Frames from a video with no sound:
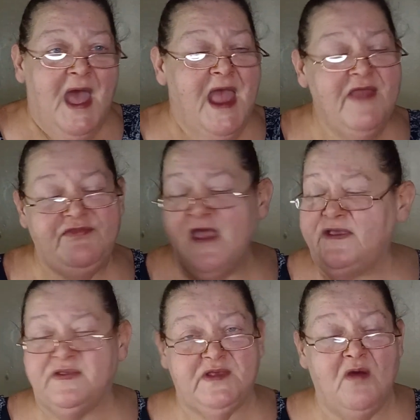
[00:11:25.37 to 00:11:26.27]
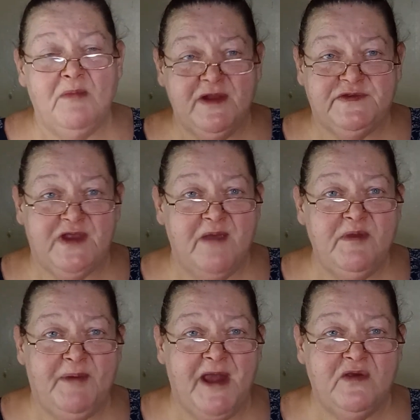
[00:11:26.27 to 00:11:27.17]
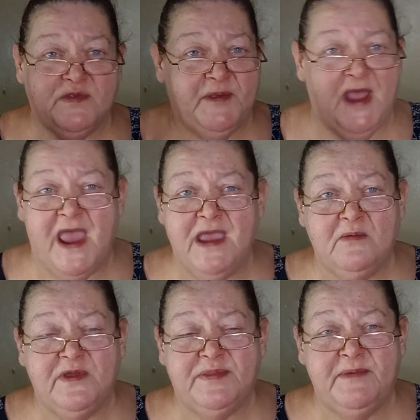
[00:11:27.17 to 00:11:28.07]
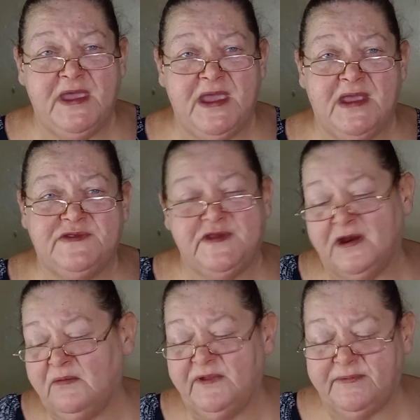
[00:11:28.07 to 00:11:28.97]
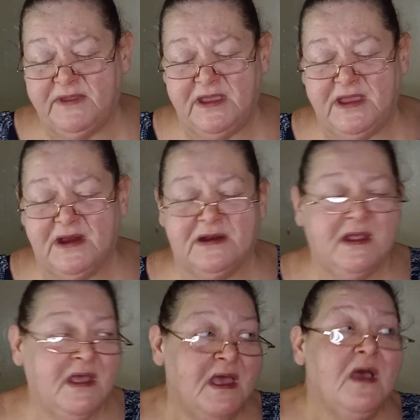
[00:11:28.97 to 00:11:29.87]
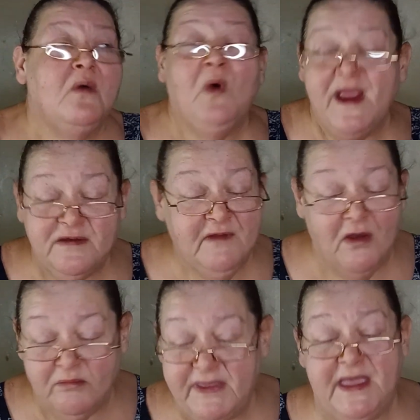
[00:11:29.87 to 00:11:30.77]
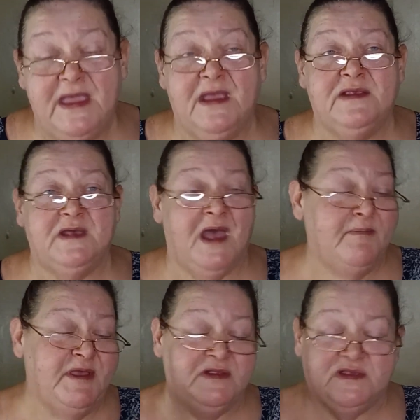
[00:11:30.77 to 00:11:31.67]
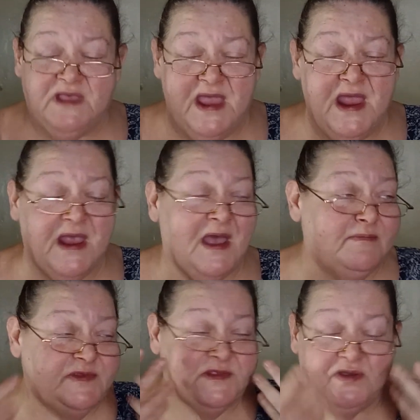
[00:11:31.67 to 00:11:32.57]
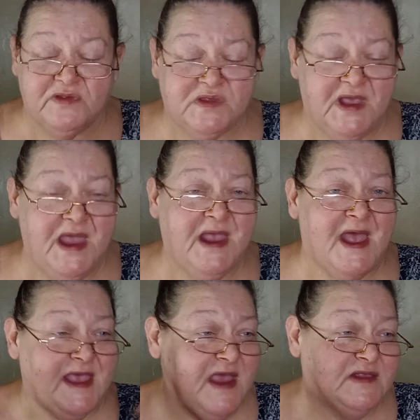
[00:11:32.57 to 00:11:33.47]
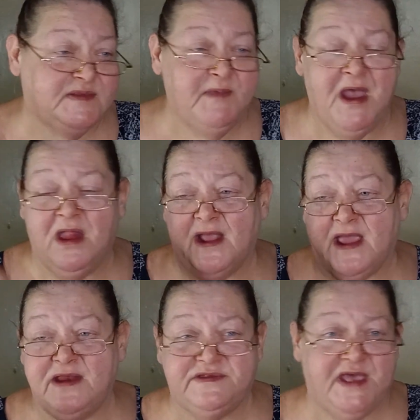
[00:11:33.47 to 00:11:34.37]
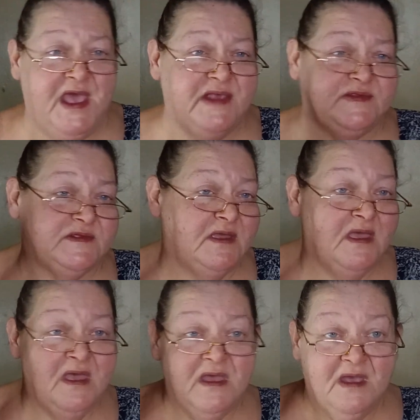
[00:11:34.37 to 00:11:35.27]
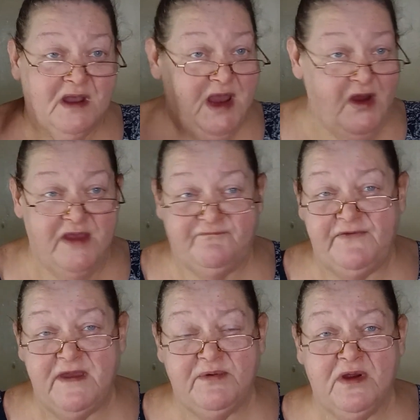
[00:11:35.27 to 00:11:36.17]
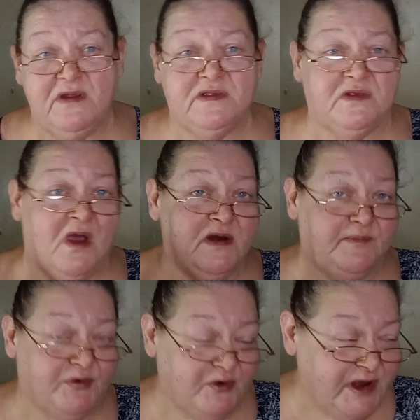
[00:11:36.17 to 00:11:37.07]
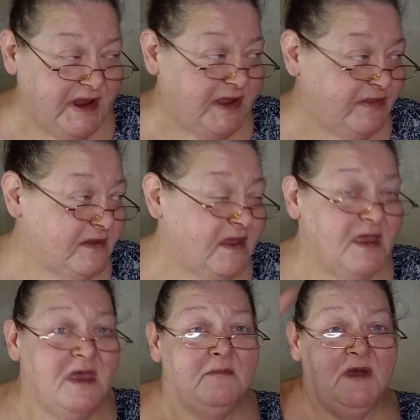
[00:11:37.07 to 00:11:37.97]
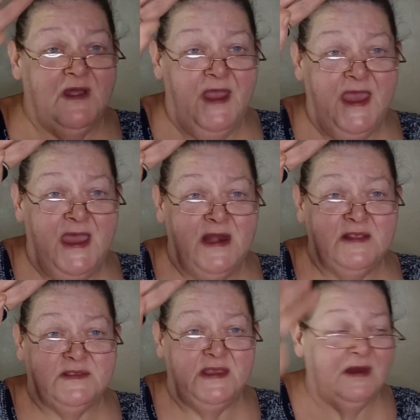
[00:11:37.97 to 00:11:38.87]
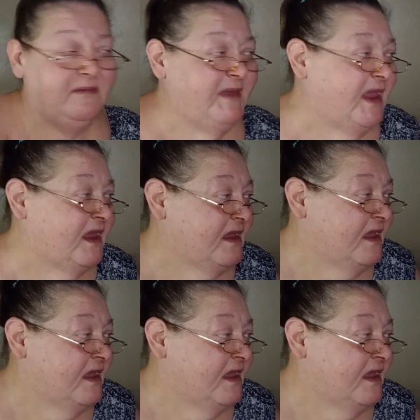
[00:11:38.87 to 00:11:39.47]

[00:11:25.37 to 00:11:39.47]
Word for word: And thank you so much to everybody who's been hanging with me and chilling with me and waiting on me. I've been sick. I'm still sick. I can't smell. I can't taste. carrying fevers. It's hard to breathe. My hand is killing me.